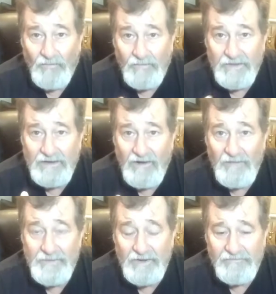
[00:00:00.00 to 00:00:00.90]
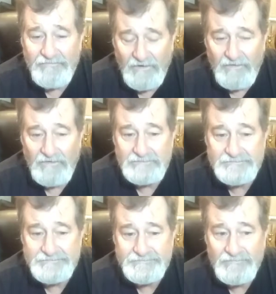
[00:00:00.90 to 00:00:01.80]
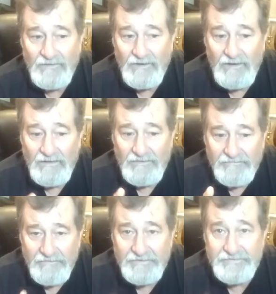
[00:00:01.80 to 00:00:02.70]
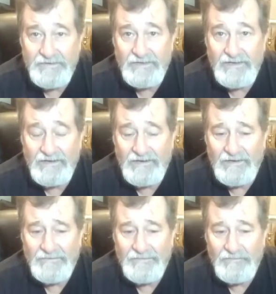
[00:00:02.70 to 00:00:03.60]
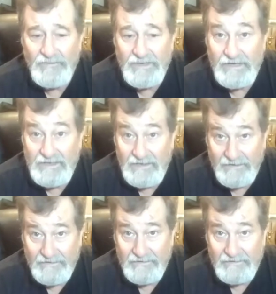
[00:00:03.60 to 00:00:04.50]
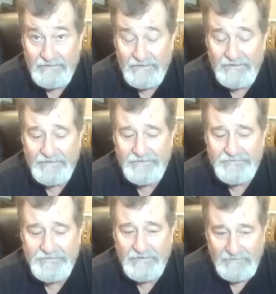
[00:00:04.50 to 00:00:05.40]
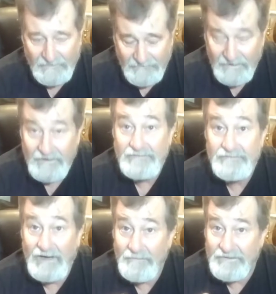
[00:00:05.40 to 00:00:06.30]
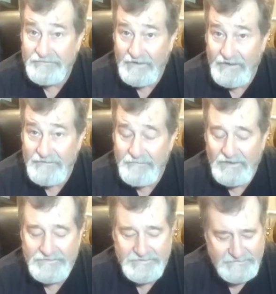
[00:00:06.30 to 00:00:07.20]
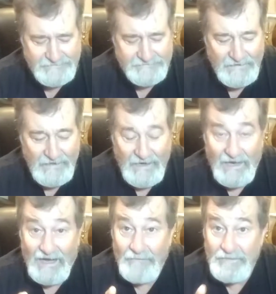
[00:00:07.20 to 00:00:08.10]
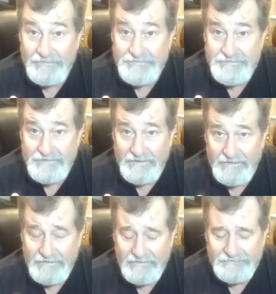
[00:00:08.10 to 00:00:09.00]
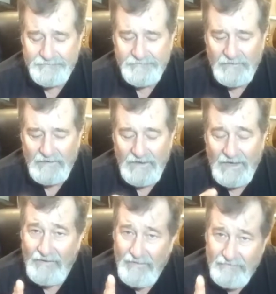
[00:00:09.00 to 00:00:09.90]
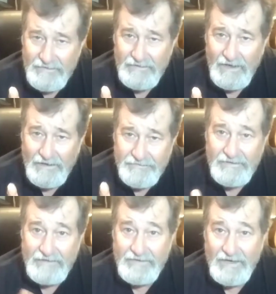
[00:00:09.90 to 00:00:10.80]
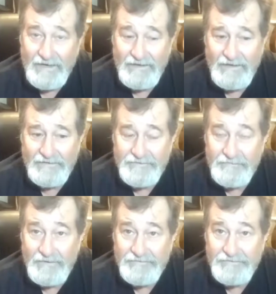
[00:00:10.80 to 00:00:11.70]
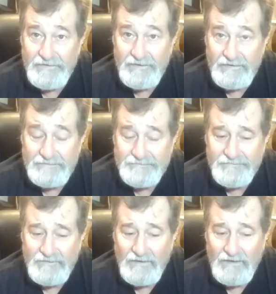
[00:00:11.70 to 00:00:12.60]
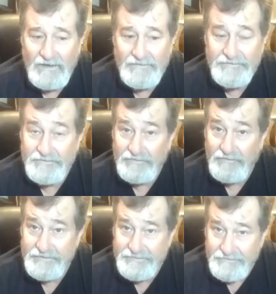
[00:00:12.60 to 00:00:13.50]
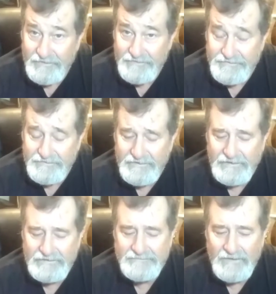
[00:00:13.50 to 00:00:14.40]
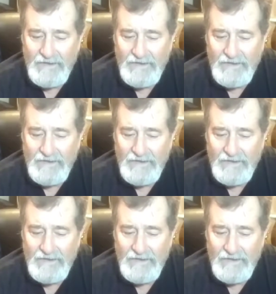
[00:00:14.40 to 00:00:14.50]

When they call me on the phone, the first thing that we get clear is, okay, I'm excited about you. I'm interested in you. However, I do have guidelines at my studio. This is a Christian-run studio,